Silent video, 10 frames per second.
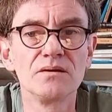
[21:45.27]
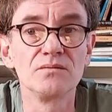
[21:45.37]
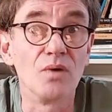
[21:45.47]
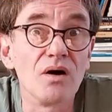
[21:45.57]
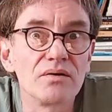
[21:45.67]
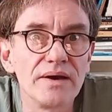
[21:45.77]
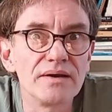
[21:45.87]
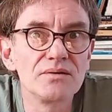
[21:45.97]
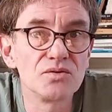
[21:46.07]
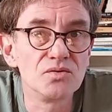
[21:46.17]
Well,
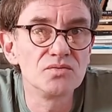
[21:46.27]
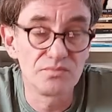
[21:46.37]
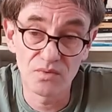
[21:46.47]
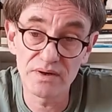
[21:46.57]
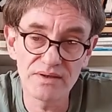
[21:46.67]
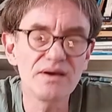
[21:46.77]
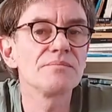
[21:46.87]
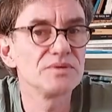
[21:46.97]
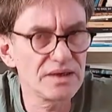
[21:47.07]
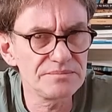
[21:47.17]
okay, cool. Well, yeah,
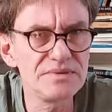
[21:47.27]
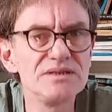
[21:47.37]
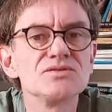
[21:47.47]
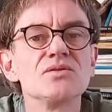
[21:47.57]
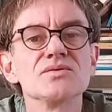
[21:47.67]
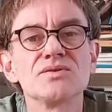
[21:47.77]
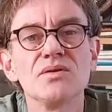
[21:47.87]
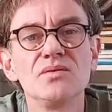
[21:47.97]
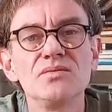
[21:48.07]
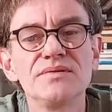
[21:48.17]
but that means
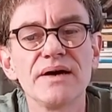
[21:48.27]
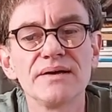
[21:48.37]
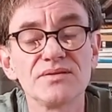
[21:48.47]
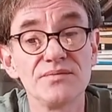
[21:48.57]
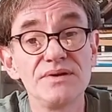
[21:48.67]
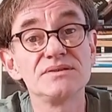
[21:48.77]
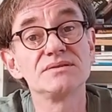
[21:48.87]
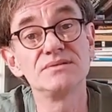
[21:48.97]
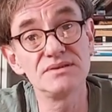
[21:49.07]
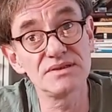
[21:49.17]
also that this
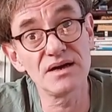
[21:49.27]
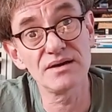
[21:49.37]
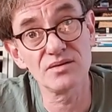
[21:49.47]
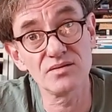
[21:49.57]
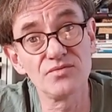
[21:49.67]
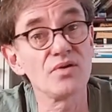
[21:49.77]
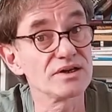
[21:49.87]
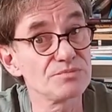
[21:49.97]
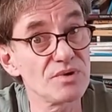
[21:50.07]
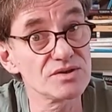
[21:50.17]
desire for
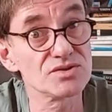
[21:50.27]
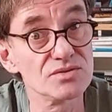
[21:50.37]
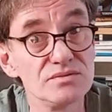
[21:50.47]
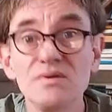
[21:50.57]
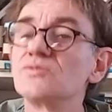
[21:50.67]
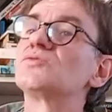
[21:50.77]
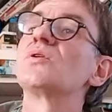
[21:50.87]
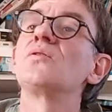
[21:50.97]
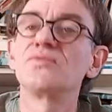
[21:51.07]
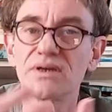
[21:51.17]
expression
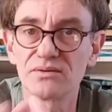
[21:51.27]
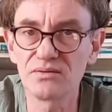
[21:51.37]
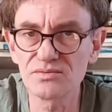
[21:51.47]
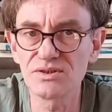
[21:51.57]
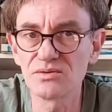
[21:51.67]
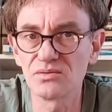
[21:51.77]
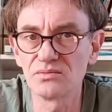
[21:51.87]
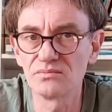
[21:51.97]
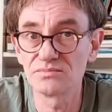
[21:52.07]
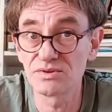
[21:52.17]
drove
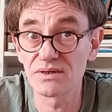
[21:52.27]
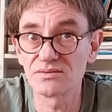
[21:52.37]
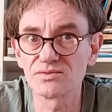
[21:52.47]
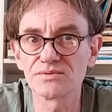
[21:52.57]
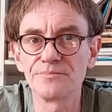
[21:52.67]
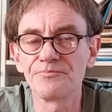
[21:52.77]
technological change.